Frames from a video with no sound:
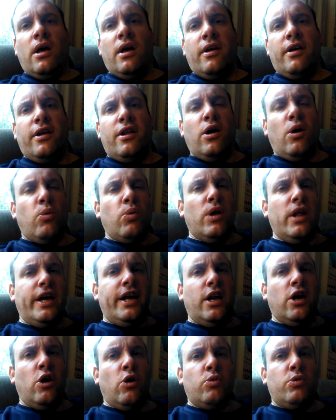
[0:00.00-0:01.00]
You don't really
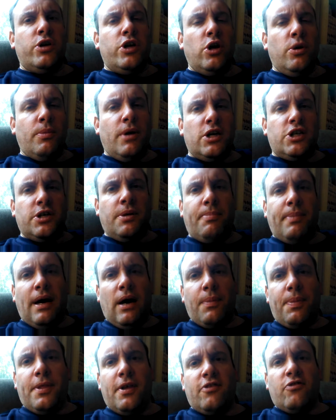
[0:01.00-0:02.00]
know too much
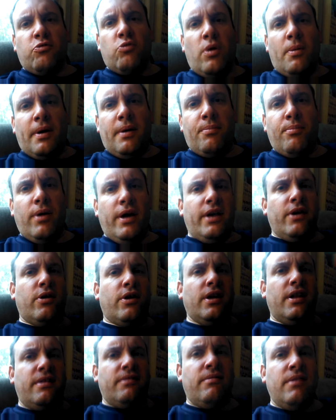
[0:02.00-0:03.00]
about this woman, but you
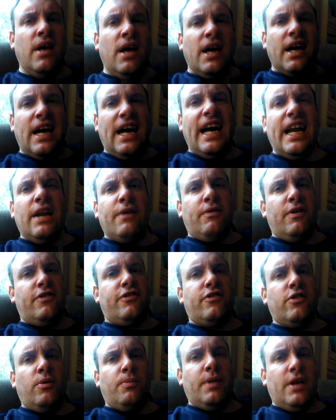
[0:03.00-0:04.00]
could kind of
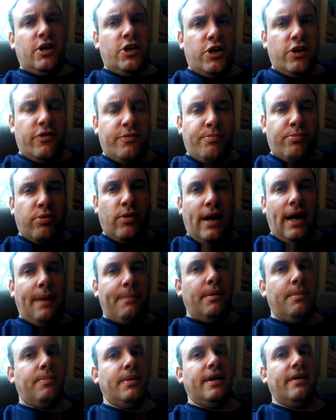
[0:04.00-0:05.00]
assume that she's
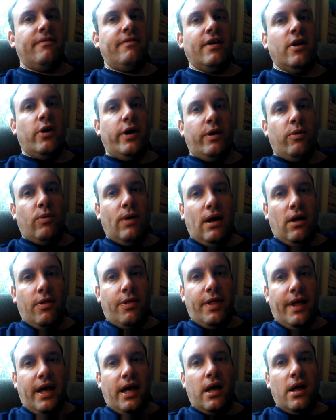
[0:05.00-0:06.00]
probably very
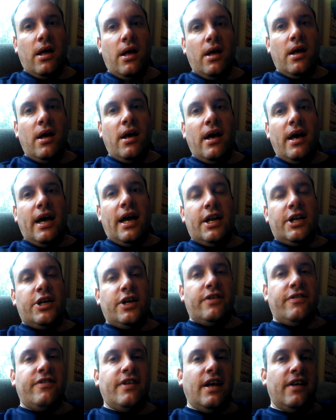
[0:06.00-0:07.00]
wealthy. And
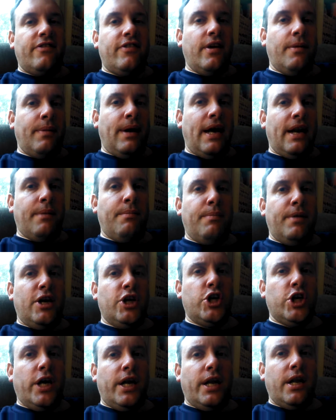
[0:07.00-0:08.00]
she sends him on a
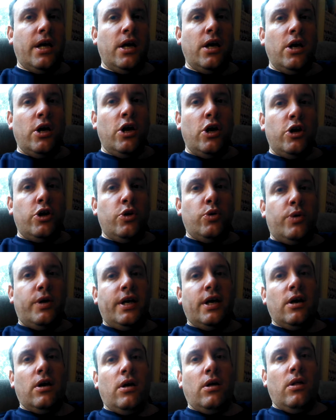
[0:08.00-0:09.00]
mission to
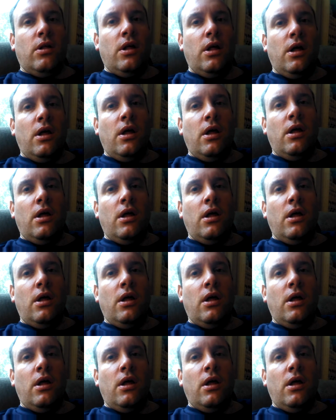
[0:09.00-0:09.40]
kill